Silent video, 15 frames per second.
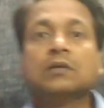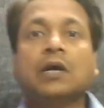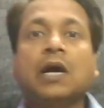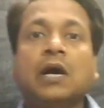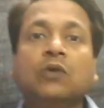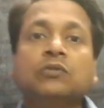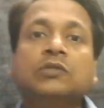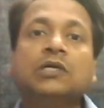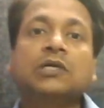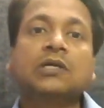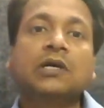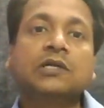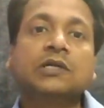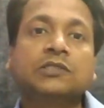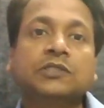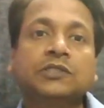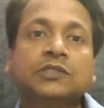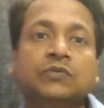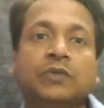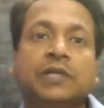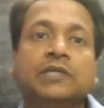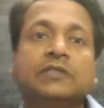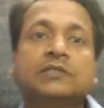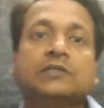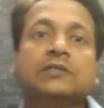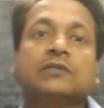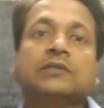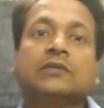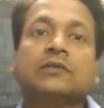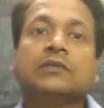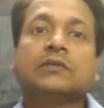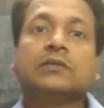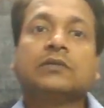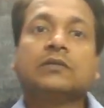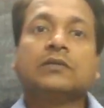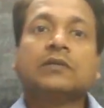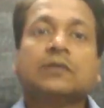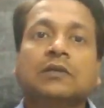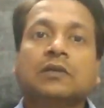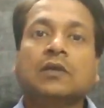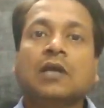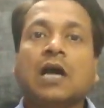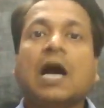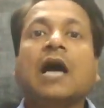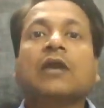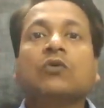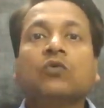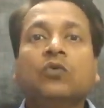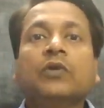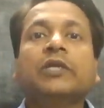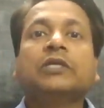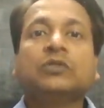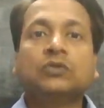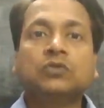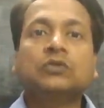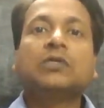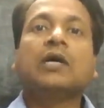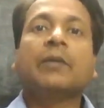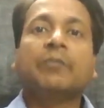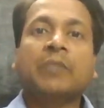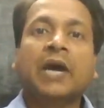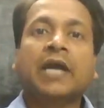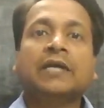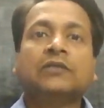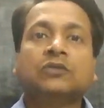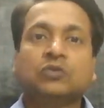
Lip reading: How the constituents are going to combine